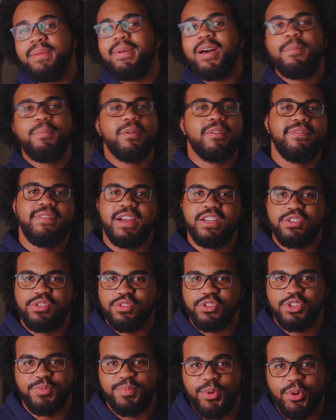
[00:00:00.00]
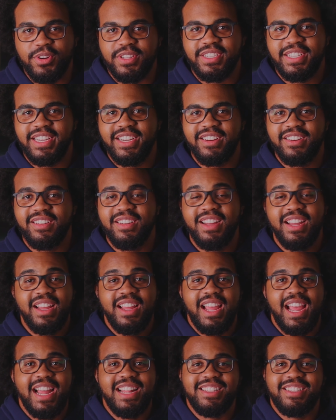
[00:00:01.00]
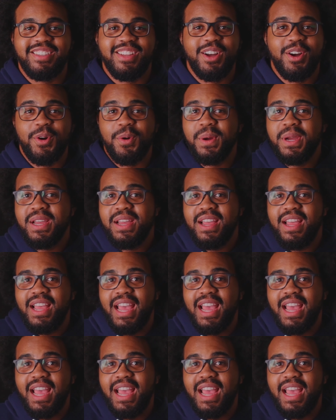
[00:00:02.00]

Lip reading: about professional sports here, and so